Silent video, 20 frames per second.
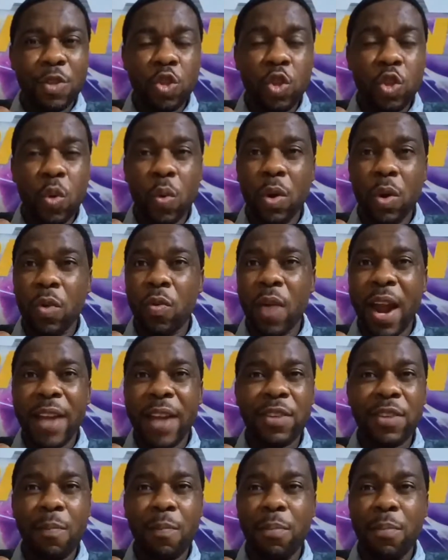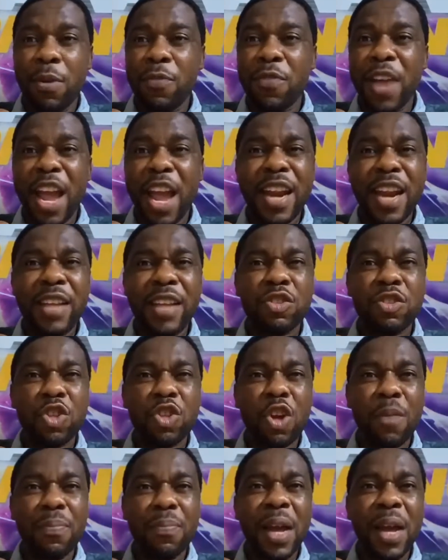you will rise above any
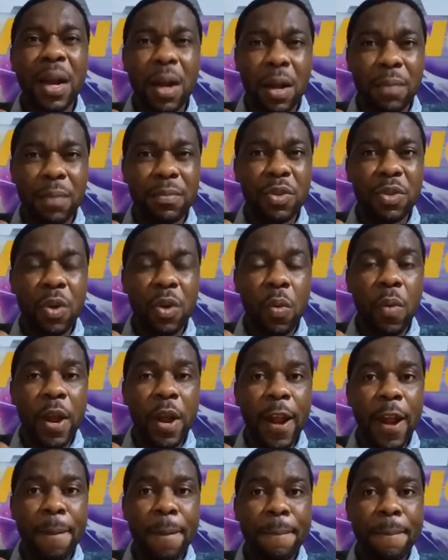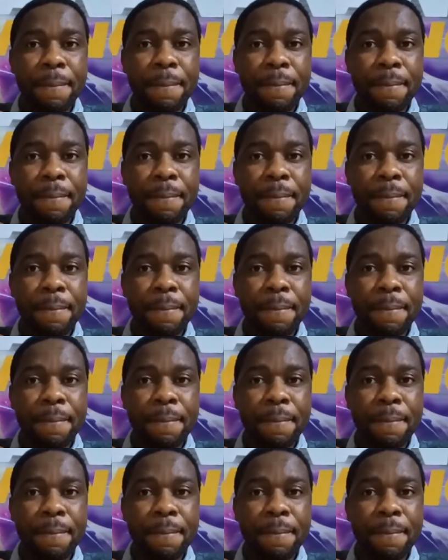storm that comes your way.